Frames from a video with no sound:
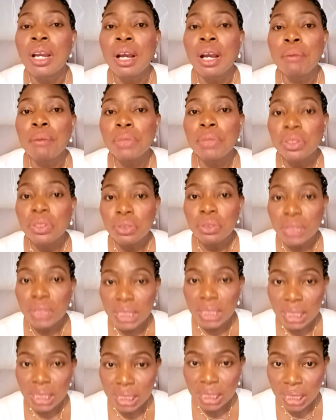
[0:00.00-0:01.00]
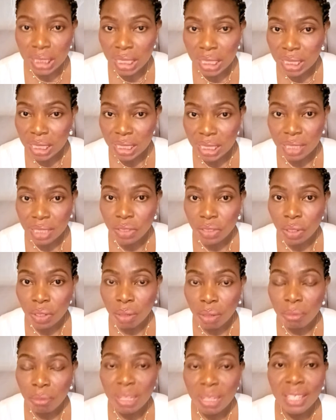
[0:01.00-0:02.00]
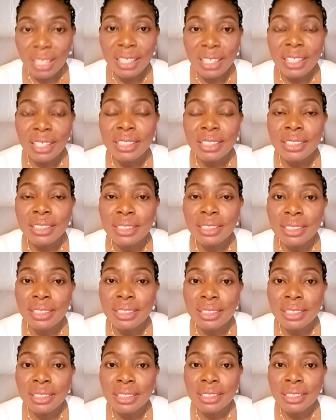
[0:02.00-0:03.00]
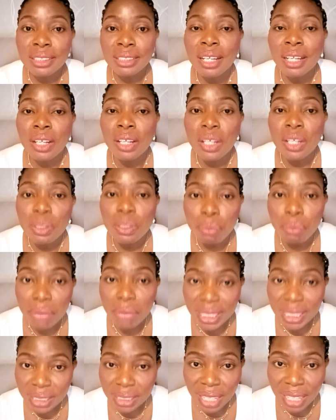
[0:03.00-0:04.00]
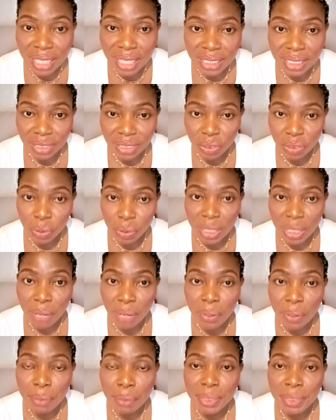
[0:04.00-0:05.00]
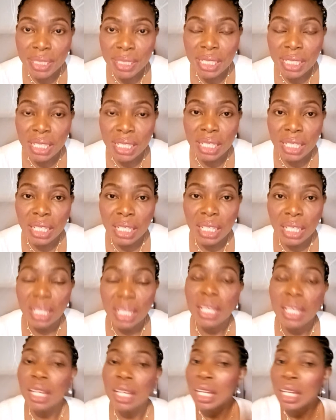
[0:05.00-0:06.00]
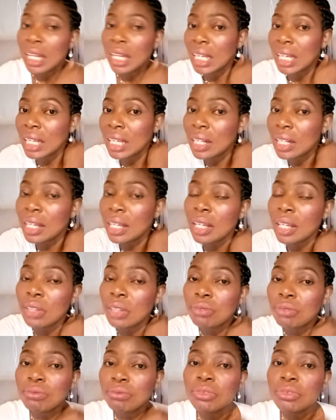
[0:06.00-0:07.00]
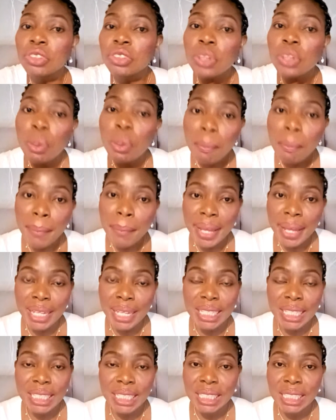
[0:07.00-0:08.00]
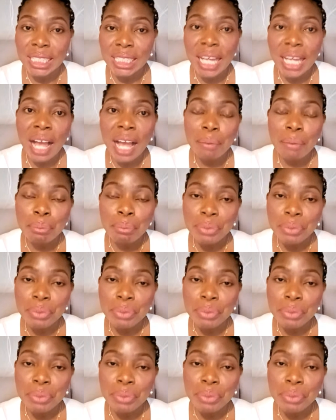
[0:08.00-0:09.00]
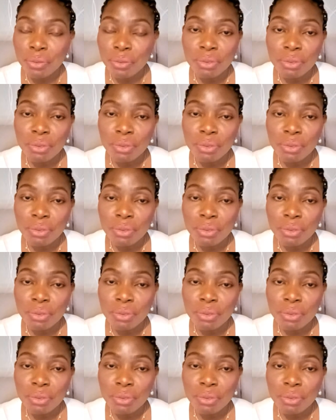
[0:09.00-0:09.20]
But autistic syndrome is a mental disorder where we say it dey normally appear,